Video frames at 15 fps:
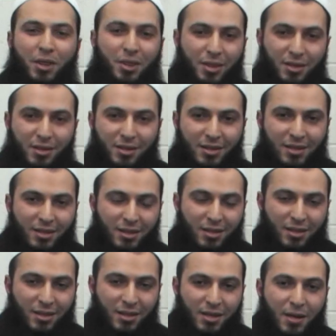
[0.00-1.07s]
with.
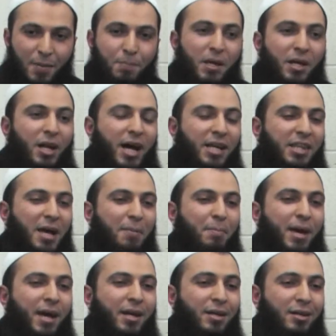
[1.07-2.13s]
Be like that
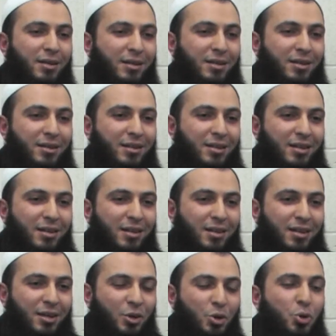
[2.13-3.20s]
man
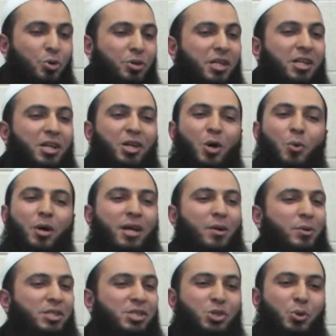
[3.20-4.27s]
who didn't know what he
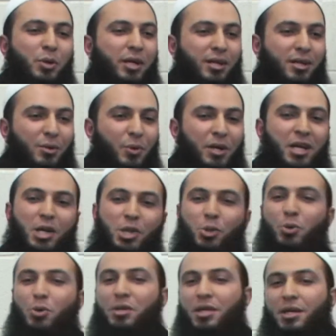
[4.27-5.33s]
was doing when he
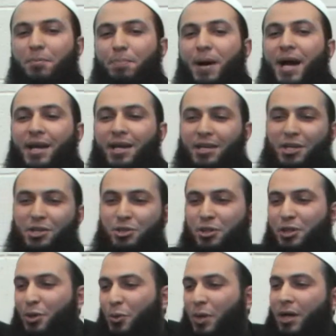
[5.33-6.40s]
threw the bucket into
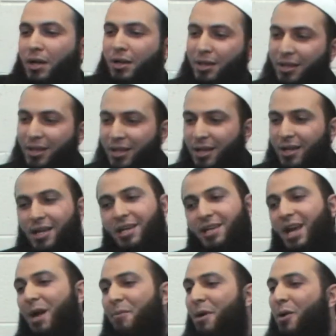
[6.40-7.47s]
the well. He
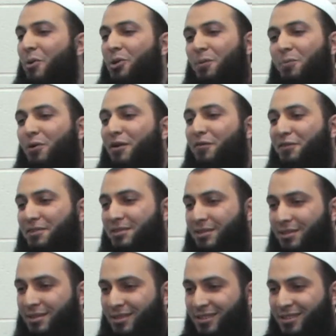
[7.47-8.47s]
came out with a prophet.